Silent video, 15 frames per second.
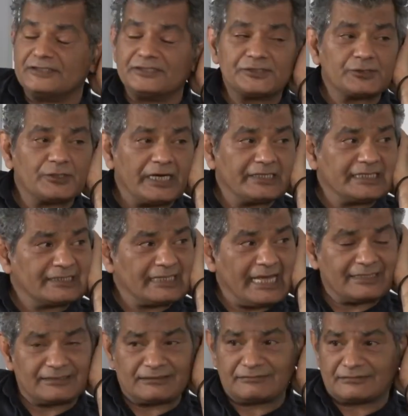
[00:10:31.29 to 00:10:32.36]
So I think
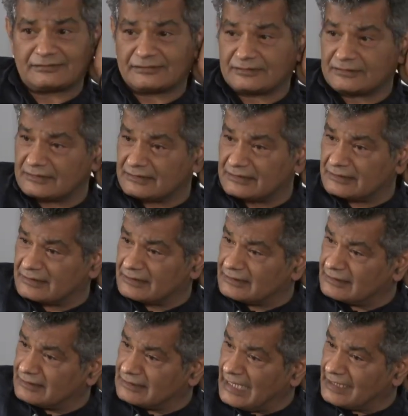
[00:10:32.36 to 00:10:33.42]
that
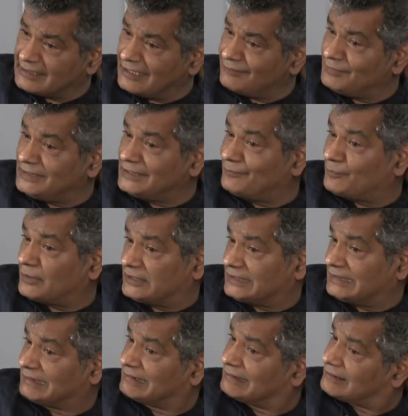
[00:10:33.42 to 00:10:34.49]
can be
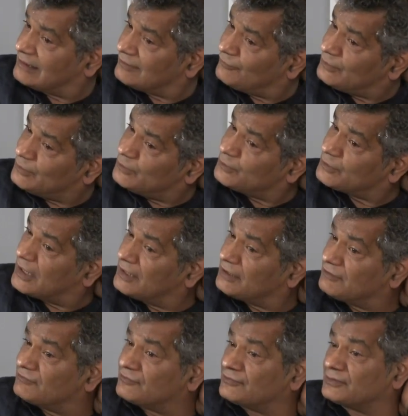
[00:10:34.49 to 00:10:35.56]
depressing, that when you kind
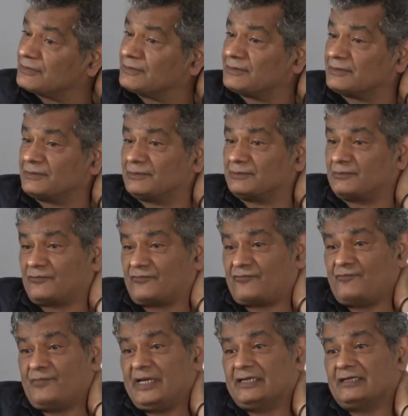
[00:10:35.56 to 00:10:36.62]
of
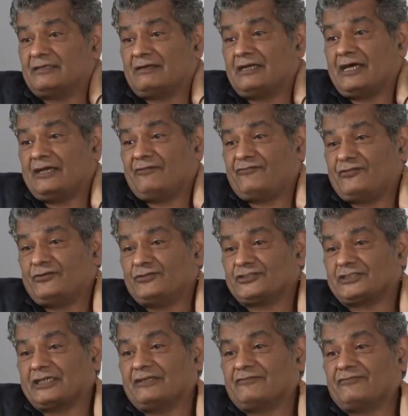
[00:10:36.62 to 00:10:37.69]
made a life for
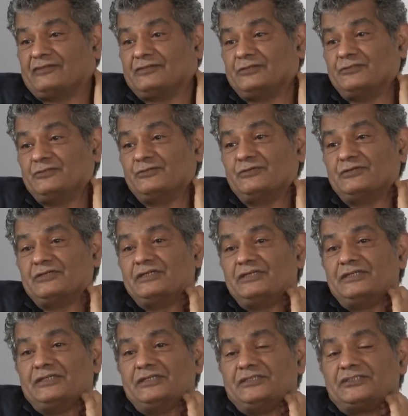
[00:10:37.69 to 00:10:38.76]
yourself and you
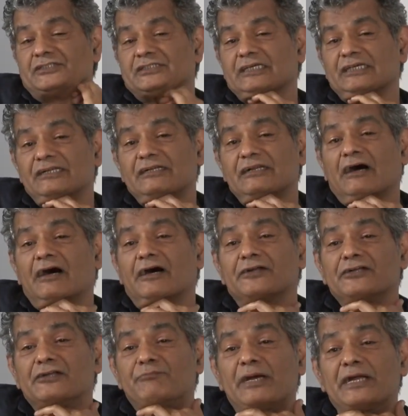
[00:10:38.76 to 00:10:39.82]
still are
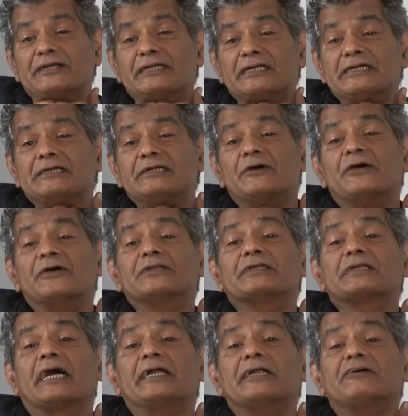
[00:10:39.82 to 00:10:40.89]
dependent on
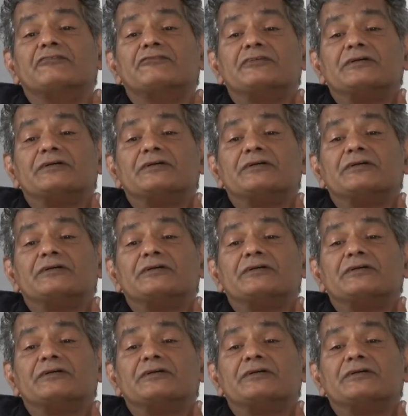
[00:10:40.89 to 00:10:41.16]
kind of